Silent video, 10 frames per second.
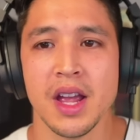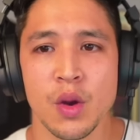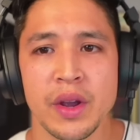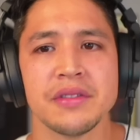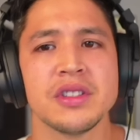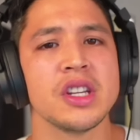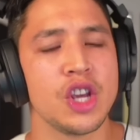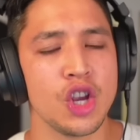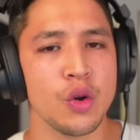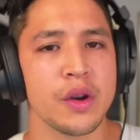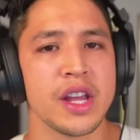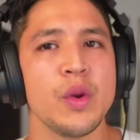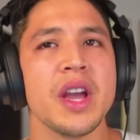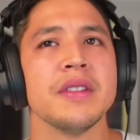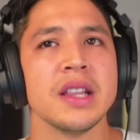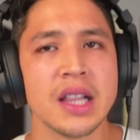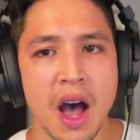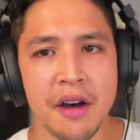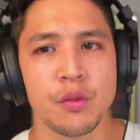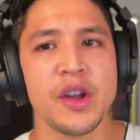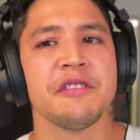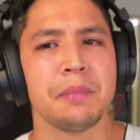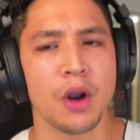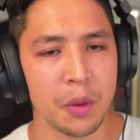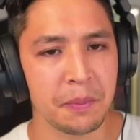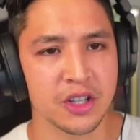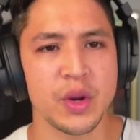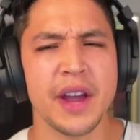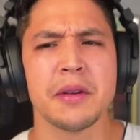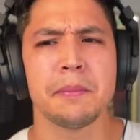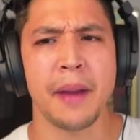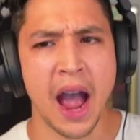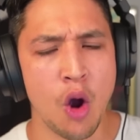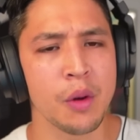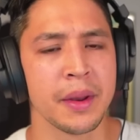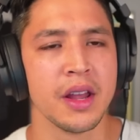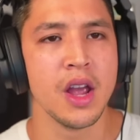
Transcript: We have security. We have love. We have purpose. We have empowerment.